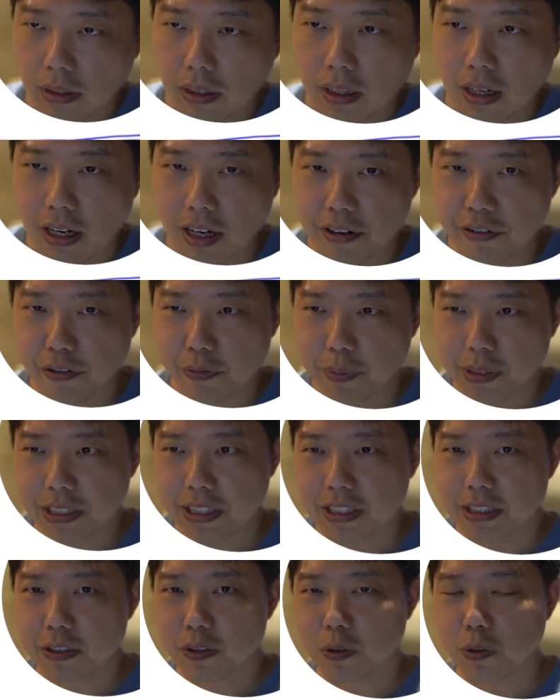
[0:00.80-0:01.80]
Hi everybody,
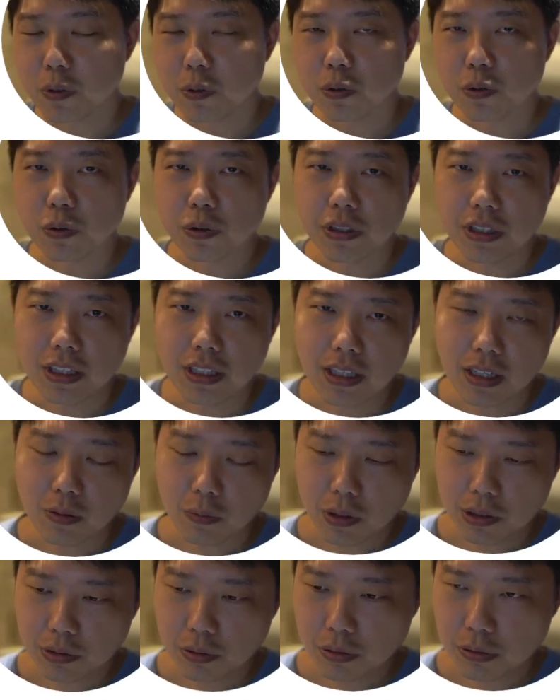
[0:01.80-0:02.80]
so today I
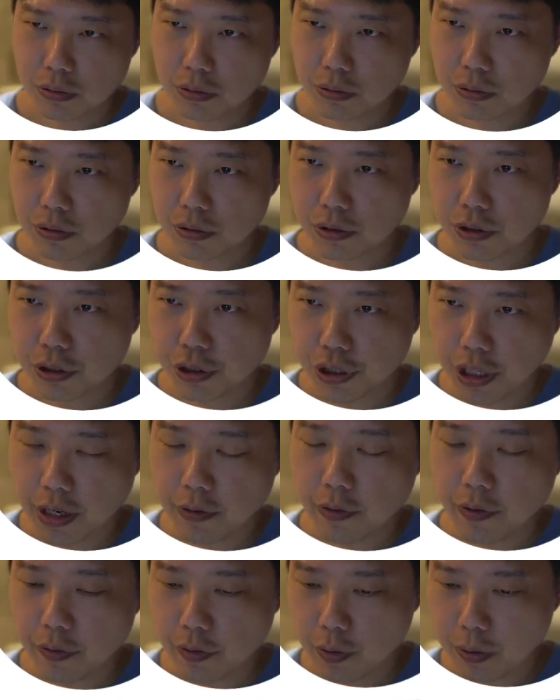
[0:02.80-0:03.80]
want to share
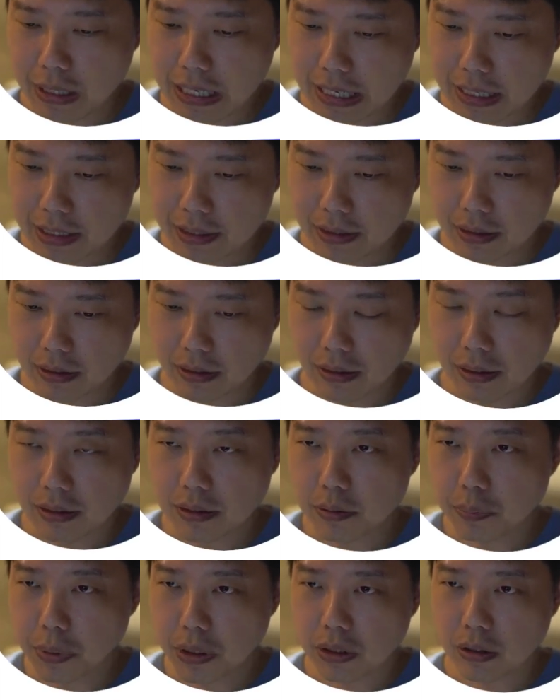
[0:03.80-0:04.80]
with you guys a little
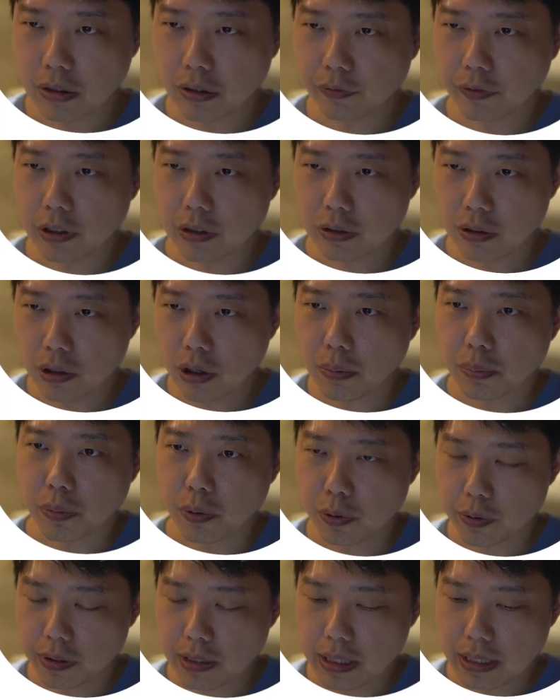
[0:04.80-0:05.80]
bit of the thought
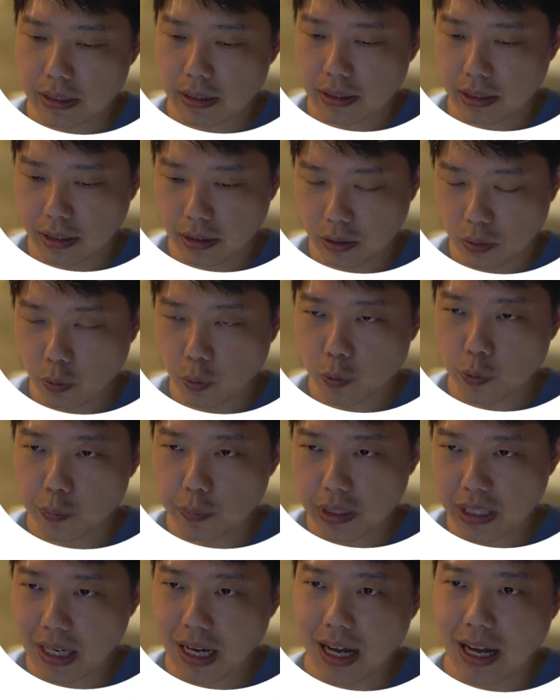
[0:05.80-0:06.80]
process that goes
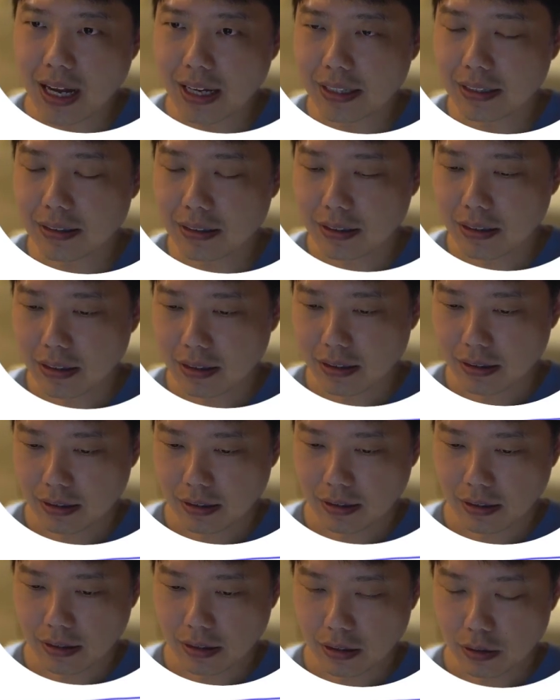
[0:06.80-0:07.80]
behind
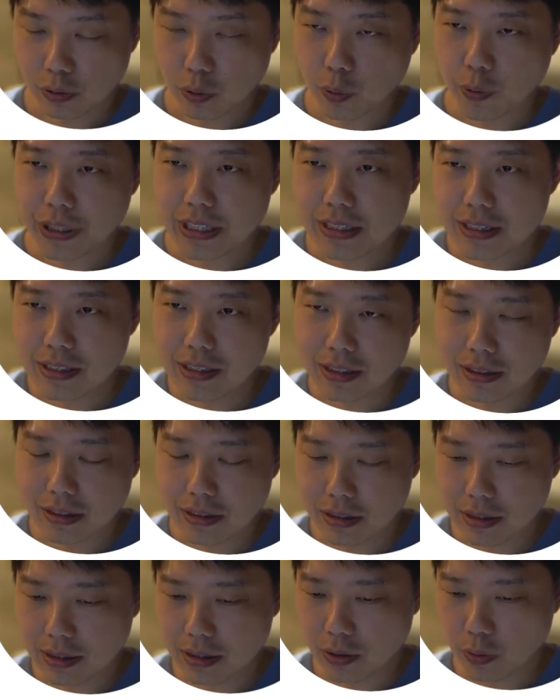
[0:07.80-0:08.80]
doing
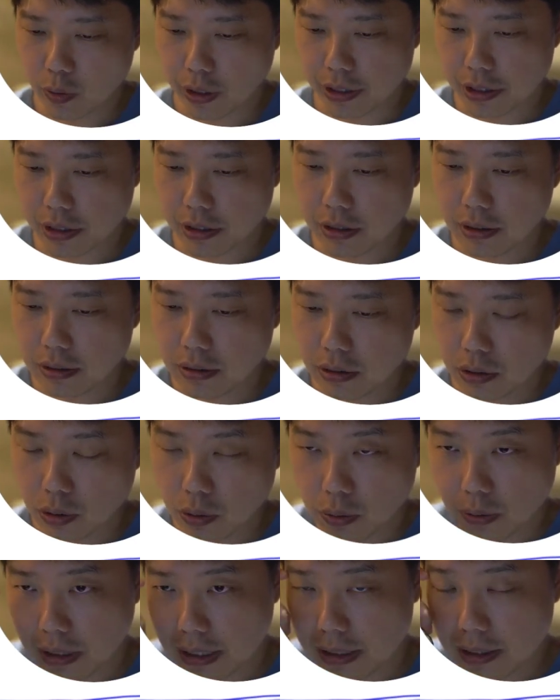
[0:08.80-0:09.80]
synthesis questions. So
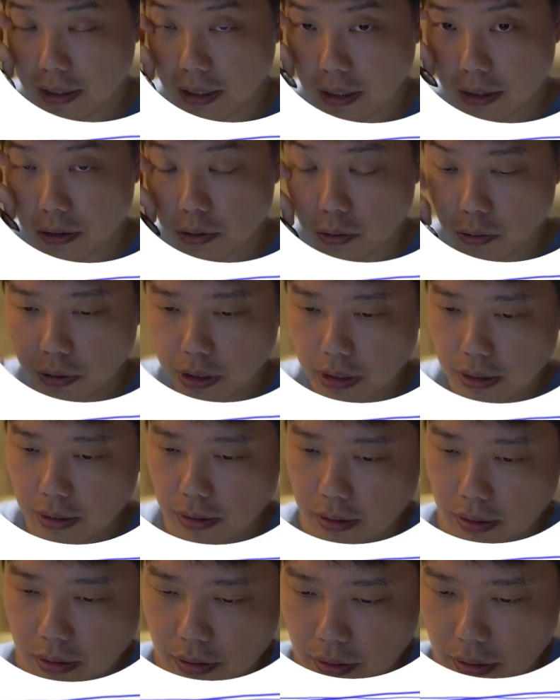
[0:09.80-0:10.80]
let's get into it.
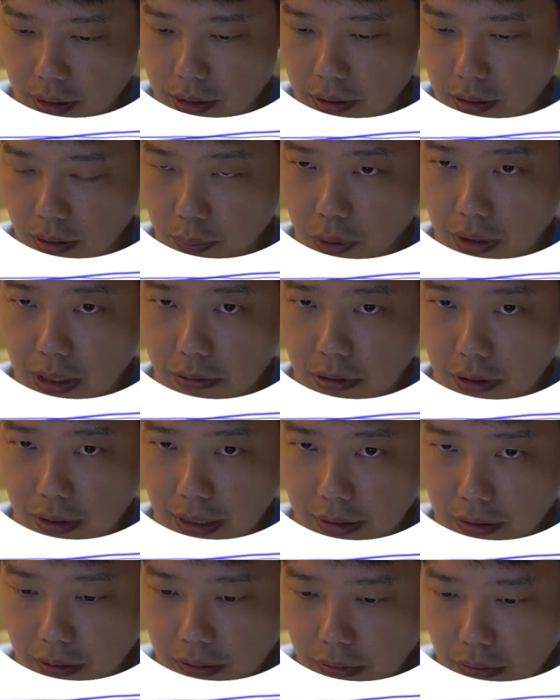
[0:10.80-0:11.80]
Let's put down the
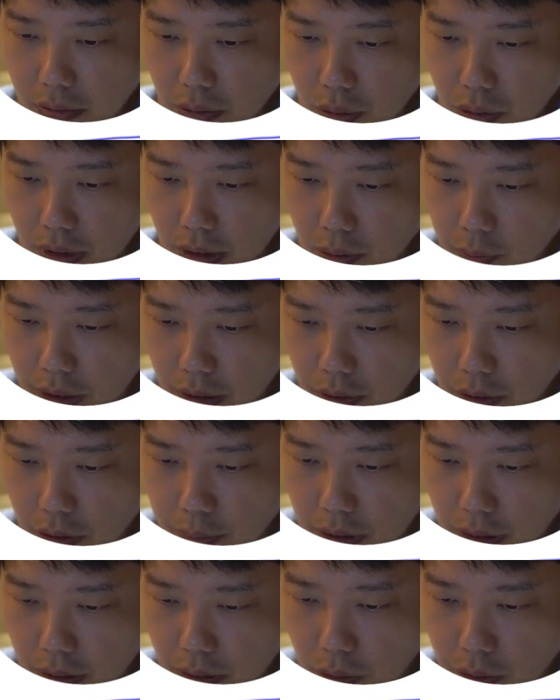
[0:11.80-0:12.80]
title. So today we are going to
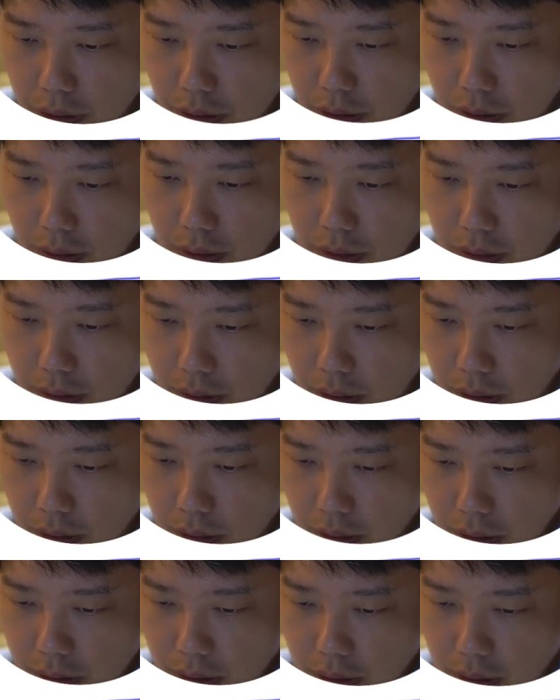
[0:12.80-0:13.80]
be doing
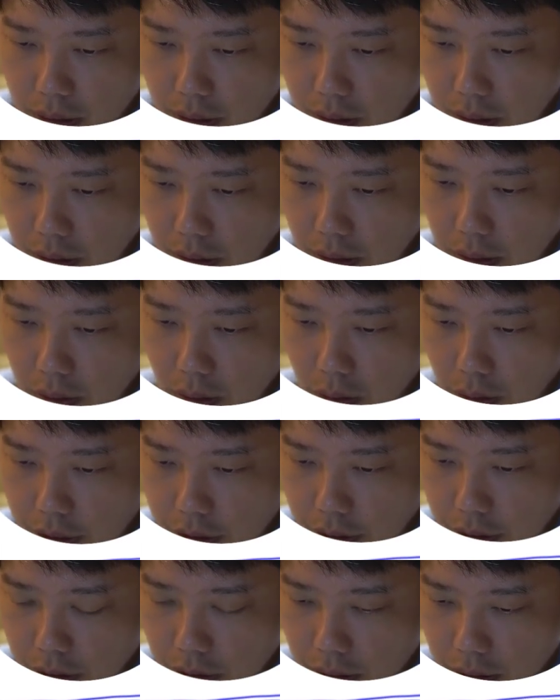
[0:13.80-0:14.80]
synthesis
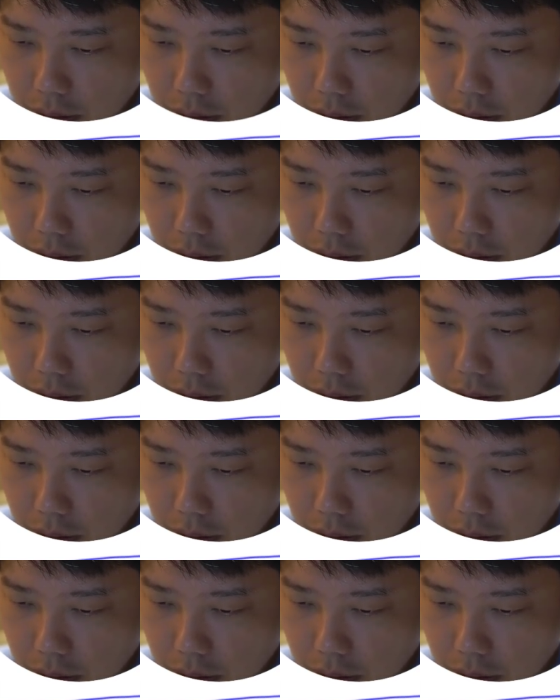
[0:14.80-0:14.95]
questions.